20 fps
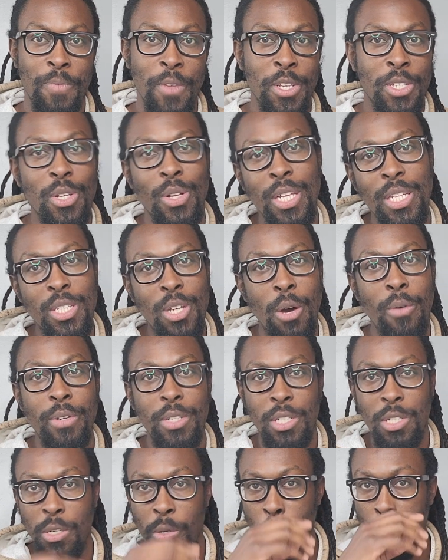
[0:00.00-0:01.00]
So let's go
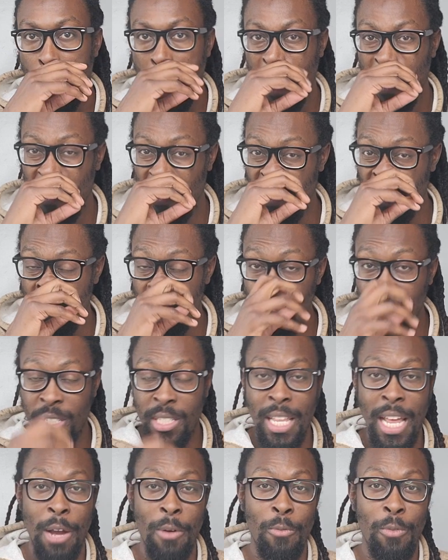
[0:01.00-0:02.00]
into foods
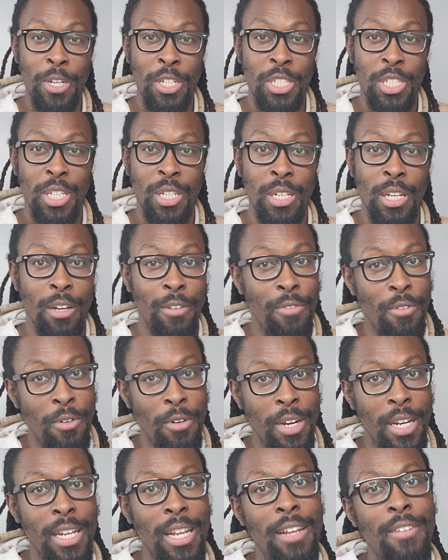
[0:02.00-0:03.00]
that we should
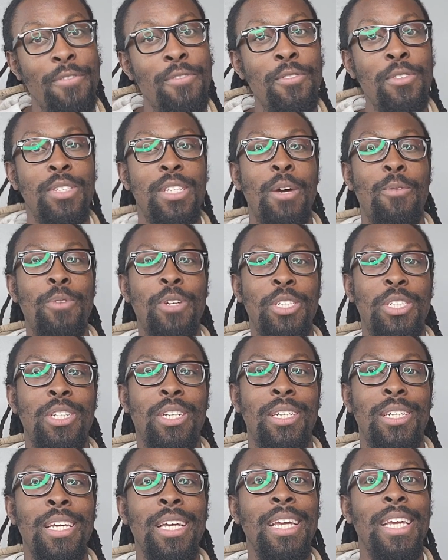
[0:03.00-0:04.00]
avoid and foods that we
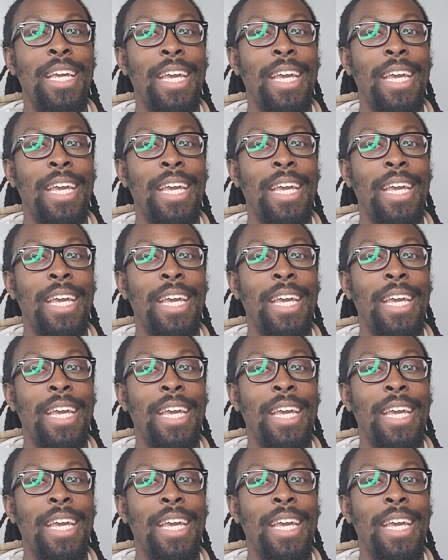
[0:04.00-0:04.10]
should